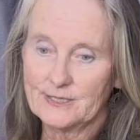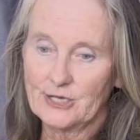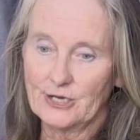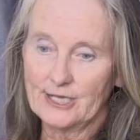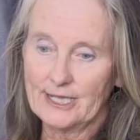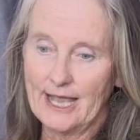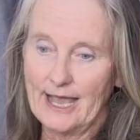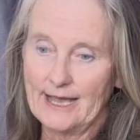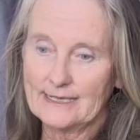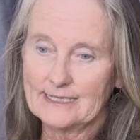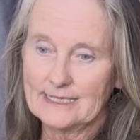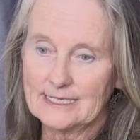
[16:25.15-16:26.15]
starting
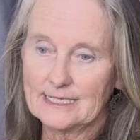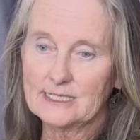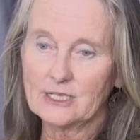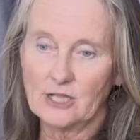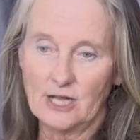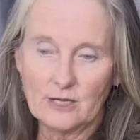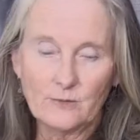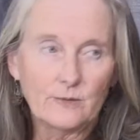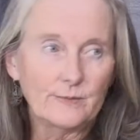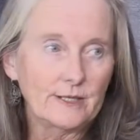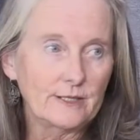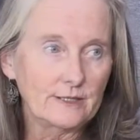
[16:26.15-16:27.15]
at 6 o'clock,
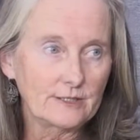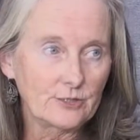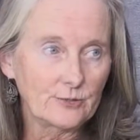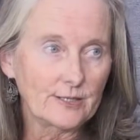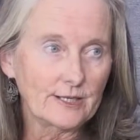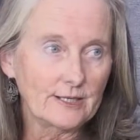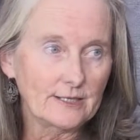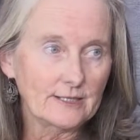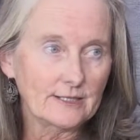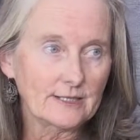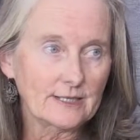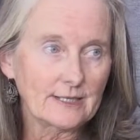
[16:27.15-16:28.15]
we'll be doing a